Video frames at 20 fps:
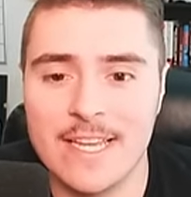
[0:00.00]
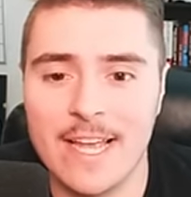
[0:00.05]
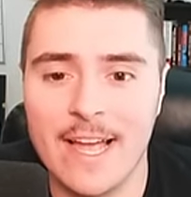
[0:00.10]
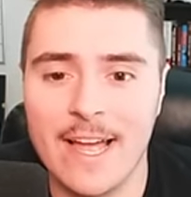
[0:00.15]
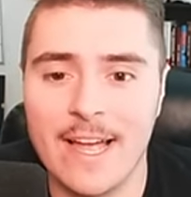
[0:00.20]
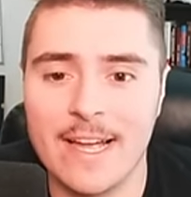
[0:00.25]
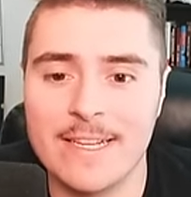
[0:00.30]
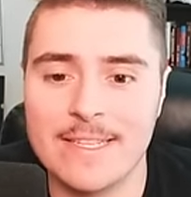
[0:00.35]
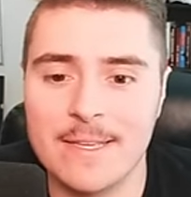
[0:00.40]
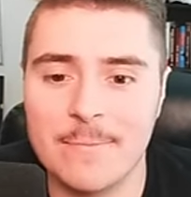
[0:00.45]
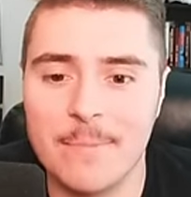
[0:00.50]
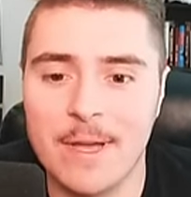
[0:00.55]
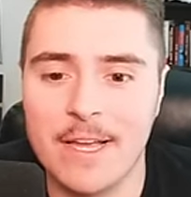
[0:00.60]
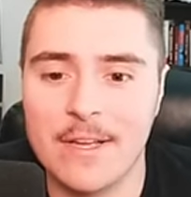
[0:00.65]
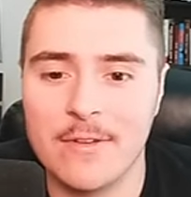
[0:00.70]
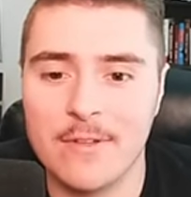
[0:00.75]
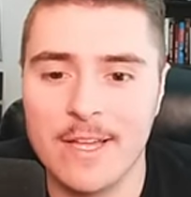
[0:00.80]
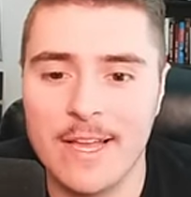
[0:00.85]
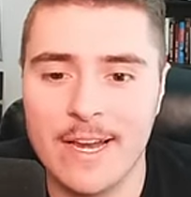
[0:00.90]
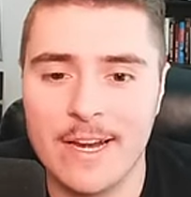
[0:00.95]
sacks, and
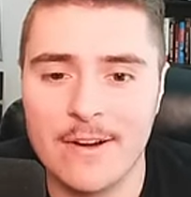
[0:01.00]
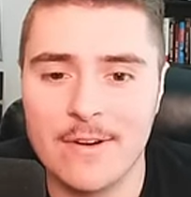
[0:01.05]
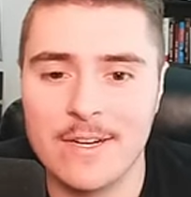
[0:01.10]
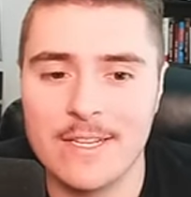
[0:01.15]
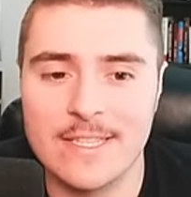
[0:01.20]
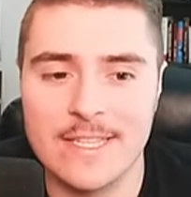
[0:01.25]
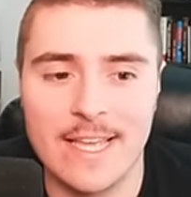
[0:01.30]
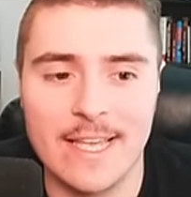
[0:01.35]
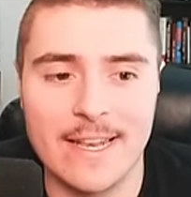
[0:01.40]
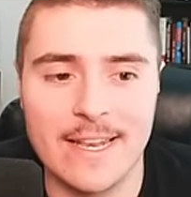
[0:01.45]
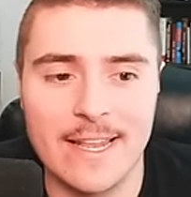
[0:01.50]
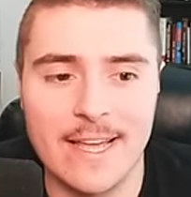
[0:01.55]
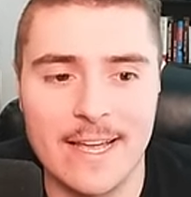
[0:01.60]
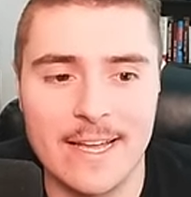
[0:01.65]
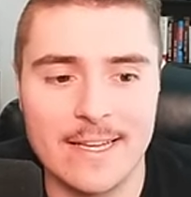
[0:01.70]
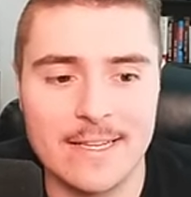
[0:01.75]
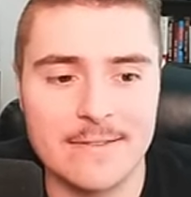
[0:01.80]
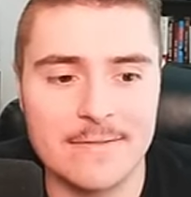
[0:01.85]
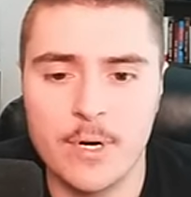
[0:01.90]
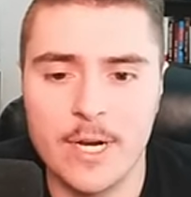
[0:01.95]
Michael Harris had
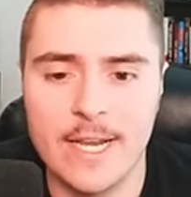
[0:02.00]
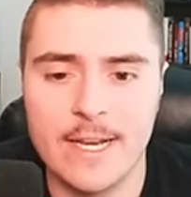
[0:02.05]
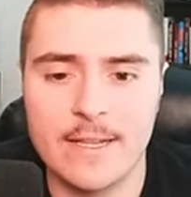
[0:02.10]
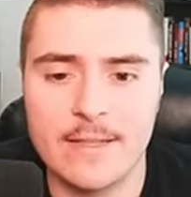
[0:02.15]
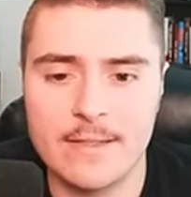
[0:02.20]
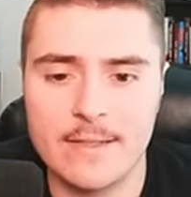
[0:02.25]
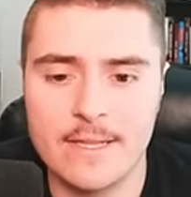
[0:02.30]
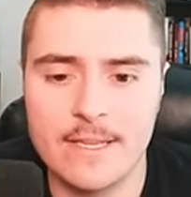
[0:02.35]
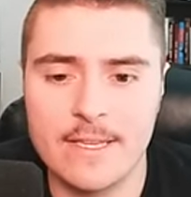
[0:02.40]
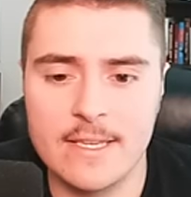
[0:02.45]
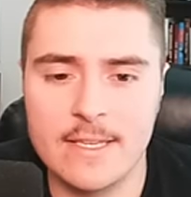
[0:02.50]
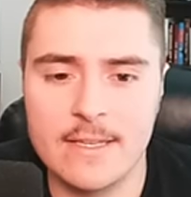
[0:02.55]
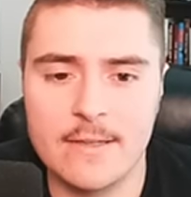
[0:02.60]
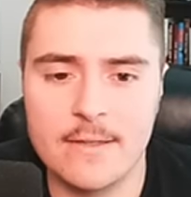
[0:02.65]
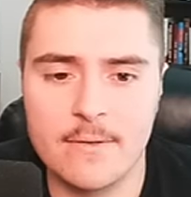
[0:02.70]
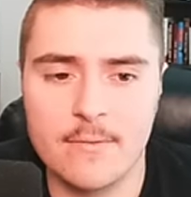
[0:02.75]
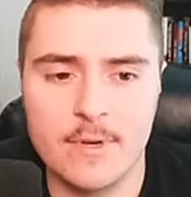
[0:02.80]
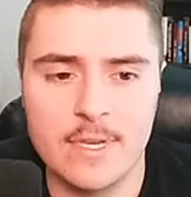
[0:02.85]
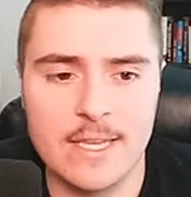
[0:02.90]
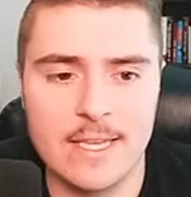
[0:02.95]
nine. Braden Lee,
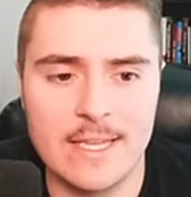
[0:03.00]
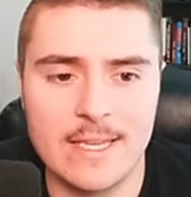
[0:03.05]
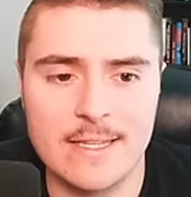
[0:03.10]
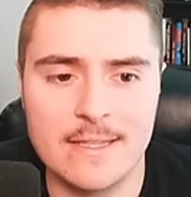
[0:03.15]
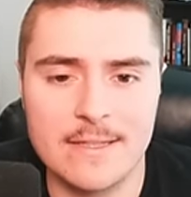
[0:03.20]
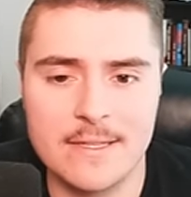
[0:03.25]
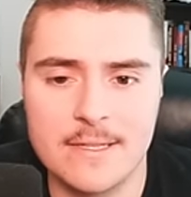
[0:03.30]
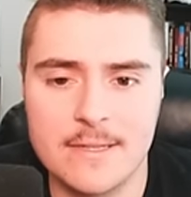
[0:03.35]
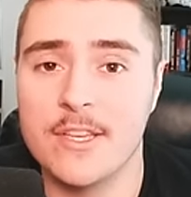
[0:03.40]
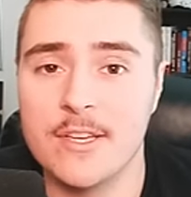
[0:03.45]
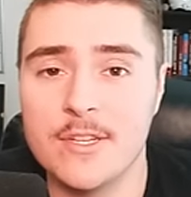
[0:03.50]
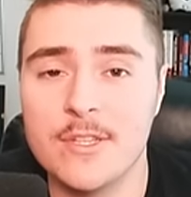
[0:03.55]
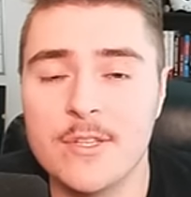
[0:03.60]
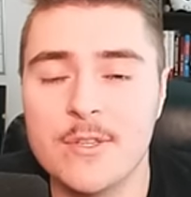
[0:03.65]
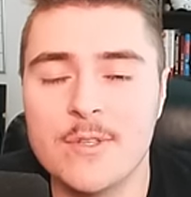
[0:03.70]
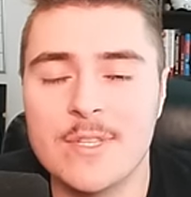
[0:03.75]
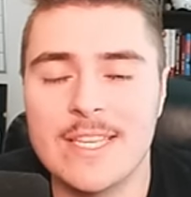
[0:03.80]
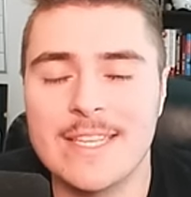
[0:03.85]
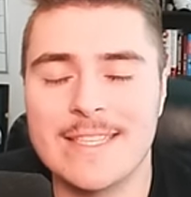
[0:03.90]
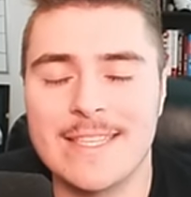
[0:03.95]
three ints. Good
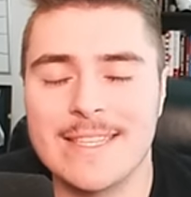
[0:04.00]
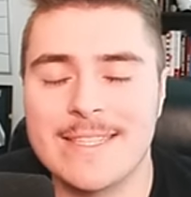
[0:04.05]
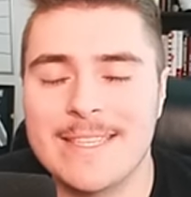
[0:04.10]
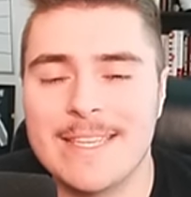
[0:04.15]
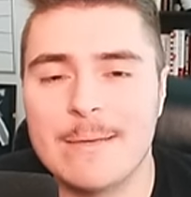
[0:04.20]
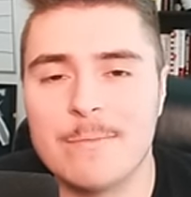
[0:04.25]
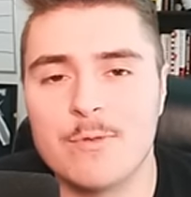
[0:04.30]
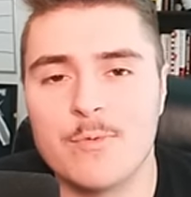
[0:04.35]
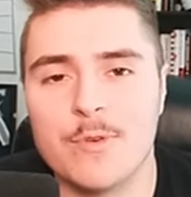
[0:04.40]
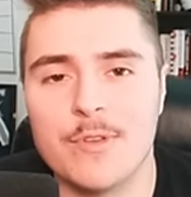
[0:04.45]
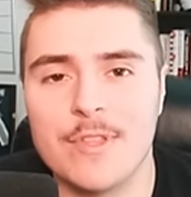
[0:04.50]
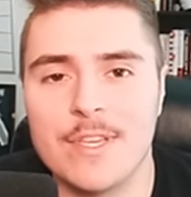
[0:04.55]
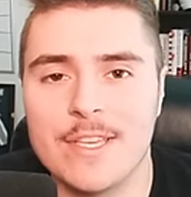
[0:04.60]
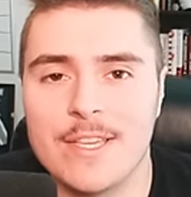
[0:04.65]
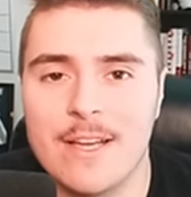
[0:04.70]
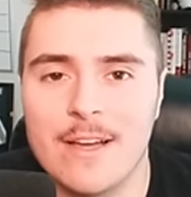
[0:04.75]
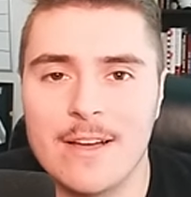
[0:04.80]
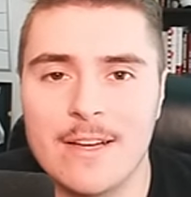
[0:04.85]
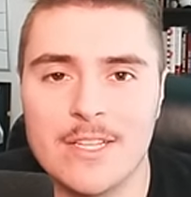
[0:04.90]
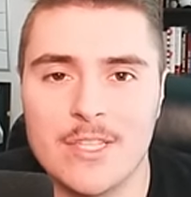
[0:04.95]
news is this team's really
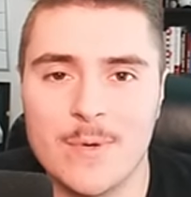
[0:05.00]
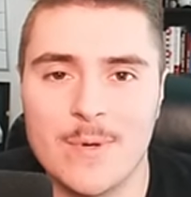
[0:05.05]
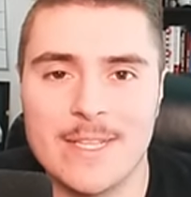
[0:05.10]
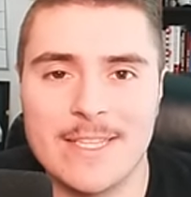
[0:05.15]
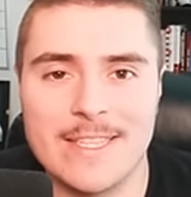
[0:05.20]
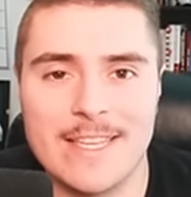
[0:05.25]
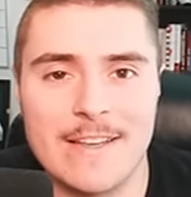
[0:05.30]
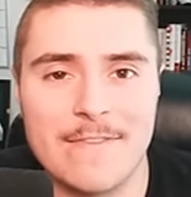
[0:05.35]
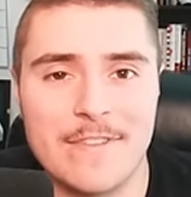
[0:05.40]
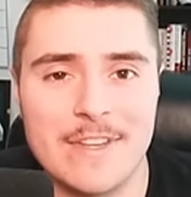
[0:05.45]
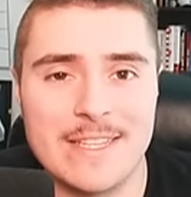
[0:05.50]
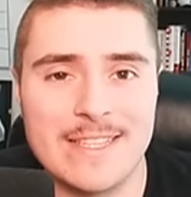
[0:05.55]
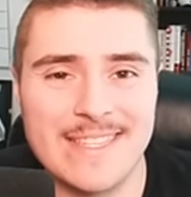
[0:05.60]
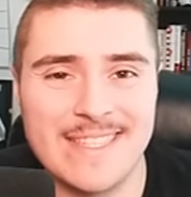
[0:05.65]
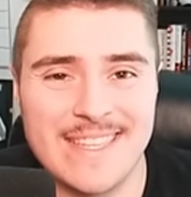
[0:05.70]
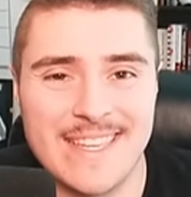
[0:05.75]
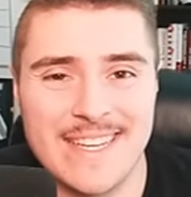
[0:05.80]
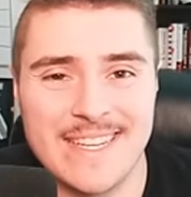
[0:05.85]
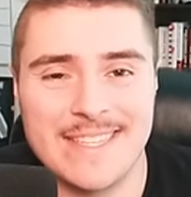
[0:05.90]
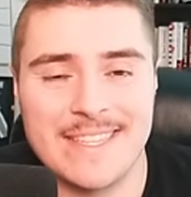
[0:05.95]
young, so at seven and
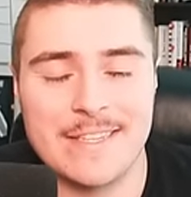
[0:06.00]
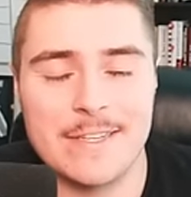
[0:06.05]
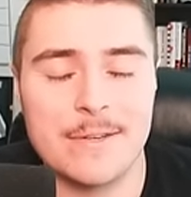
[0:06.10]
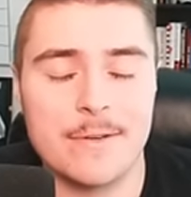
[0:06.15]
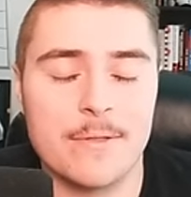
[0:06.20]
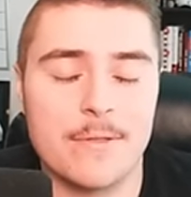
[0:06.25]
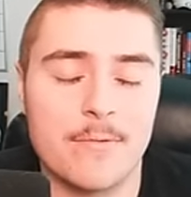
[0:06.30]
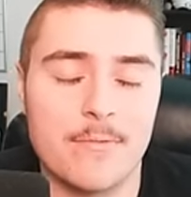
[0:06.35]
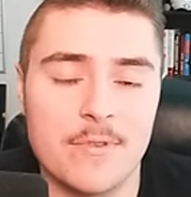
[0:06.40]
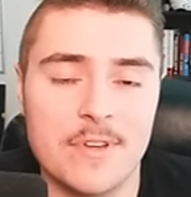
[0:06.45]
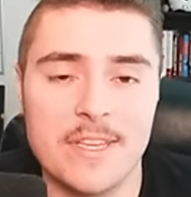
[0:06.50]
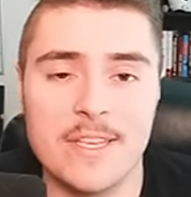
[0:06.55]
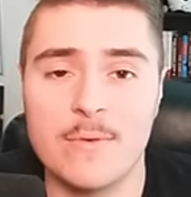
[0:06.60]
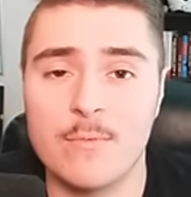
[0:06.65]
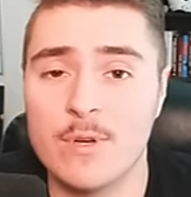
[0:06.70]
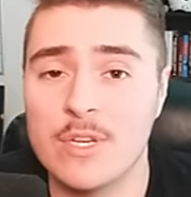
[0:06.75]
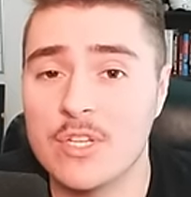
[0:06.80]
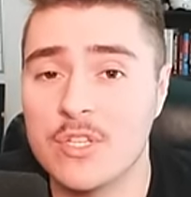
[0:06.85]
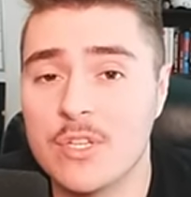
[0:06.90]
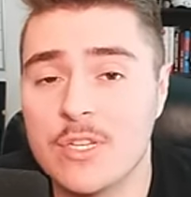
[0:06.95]
six in year three,
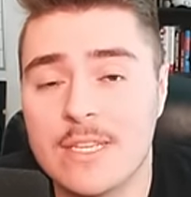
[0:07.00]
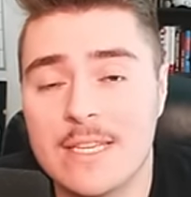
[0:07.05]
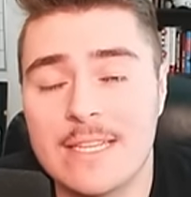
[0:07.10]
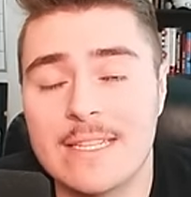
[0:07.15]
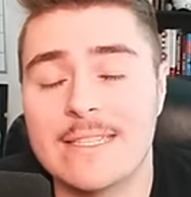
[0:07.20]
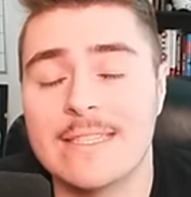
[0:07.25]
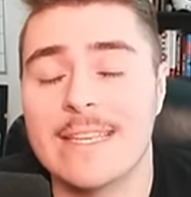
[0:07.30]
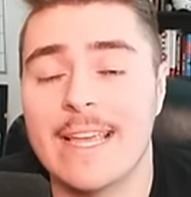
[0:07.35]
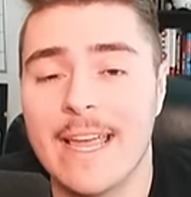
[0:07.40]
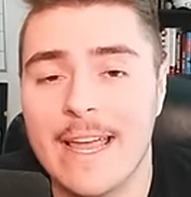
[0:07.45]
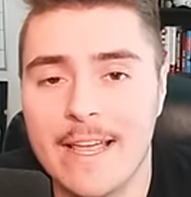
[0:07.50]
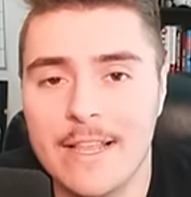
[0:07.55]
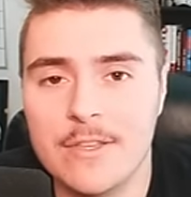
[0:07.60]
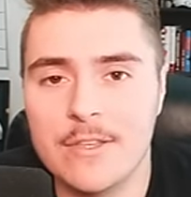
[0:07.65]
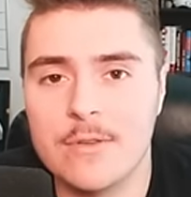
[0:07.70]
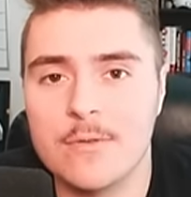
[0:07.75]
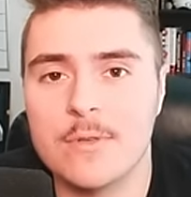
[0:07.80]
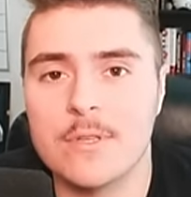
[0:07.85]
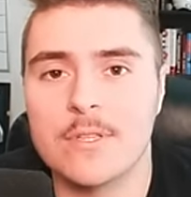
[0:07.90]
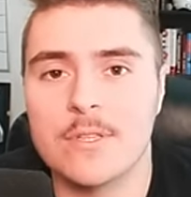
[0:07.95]
we should
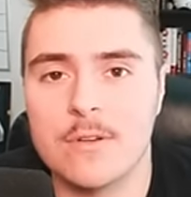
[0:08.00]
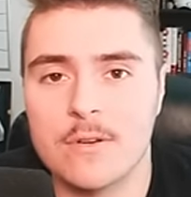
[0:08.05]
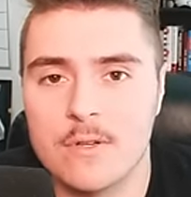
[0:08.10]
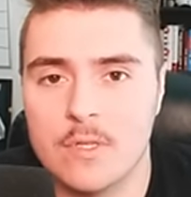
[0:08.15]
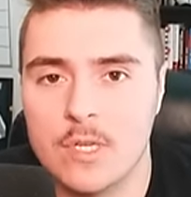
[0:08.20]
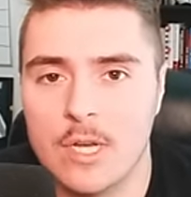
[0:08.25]
continue to surge